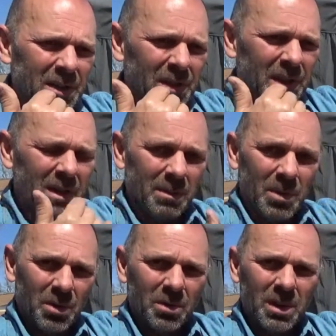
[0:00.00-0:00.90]
they come
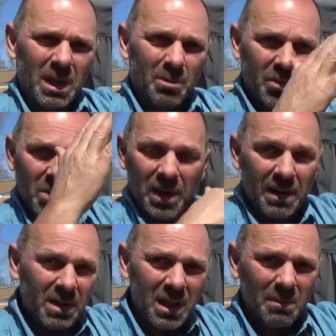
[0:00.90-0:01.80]
through and they prune
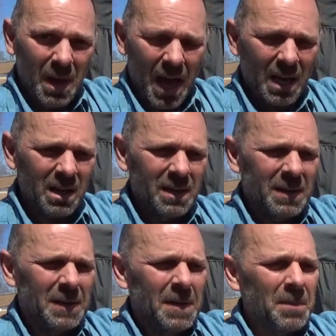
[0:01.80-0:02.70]
everything back,
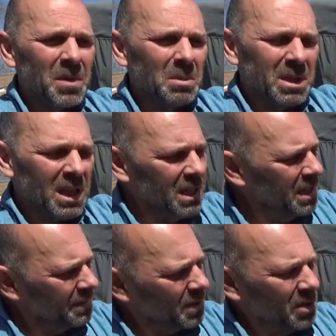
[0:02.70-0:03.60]
but they
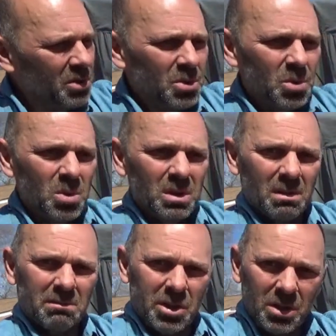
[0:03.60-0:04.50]
leave 2
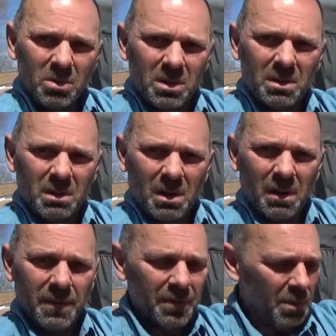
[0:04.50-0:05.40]
shoots
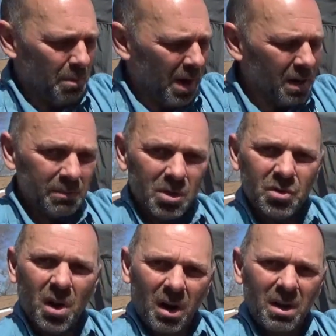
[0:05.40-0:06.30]
off of the bottom
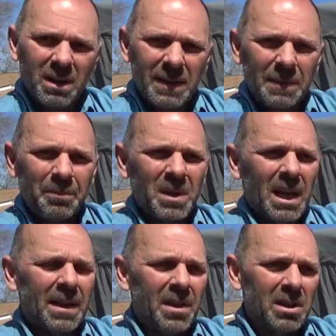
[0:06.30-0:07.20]
trunk,
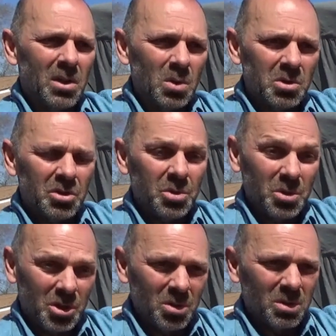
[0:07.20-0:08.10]
and then those 2
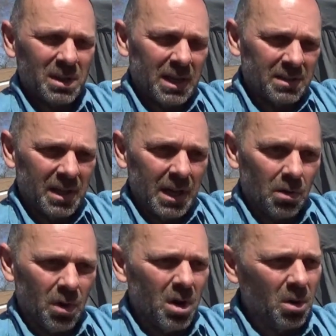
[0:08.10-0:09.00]
shoots, as they
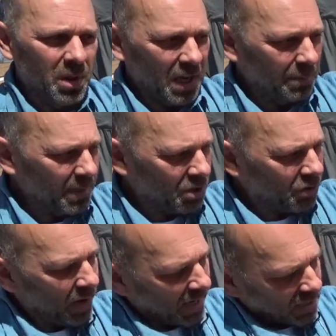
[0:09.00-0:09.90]
grow, they can be
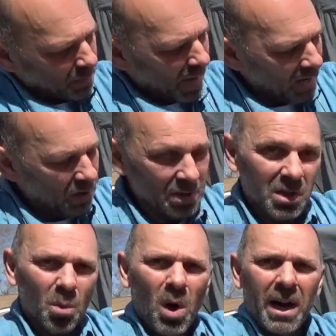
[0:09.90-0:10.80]
trained back onto
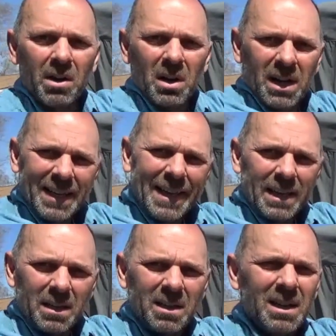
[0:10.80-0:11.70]
the wire
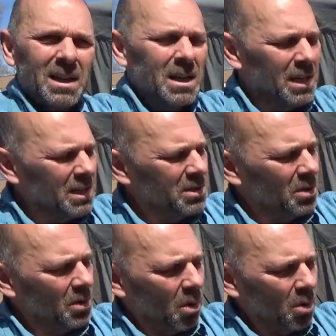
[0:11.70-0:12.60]
again.
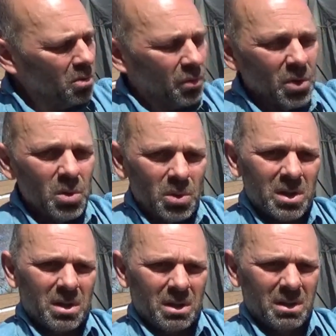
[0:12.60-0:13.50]
So the old
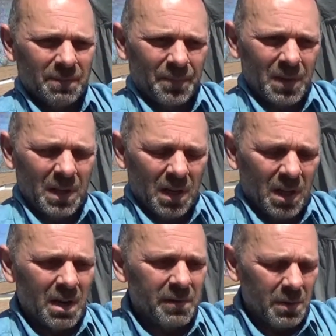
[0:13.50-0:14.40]
root, a
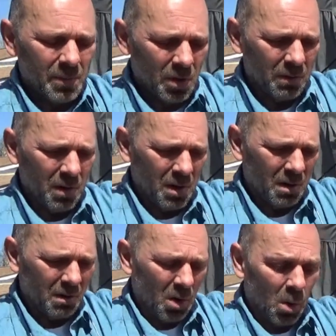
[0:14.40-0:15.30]
lot of them are
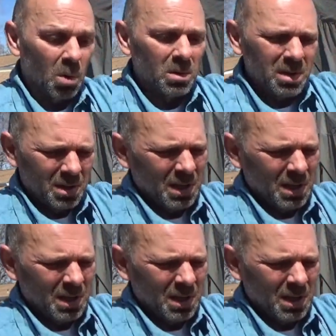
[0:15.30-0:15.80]
old,